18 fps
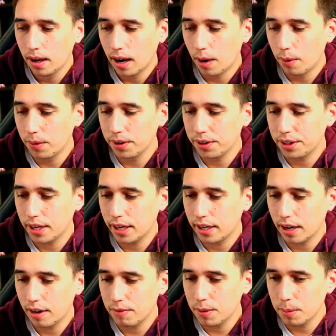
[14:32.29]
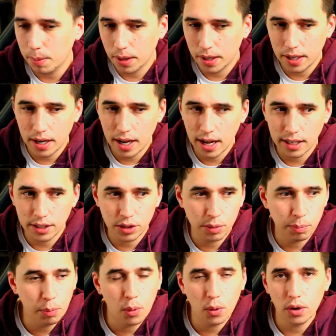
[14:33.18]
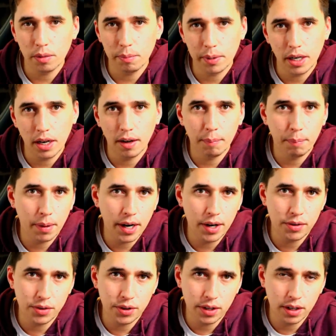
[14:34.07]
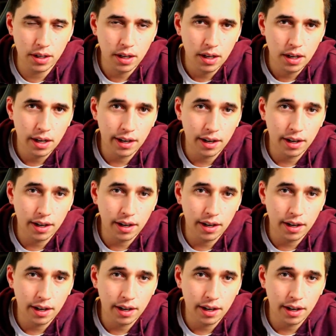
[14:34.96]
I want to thank everybody that has supported me on Patreon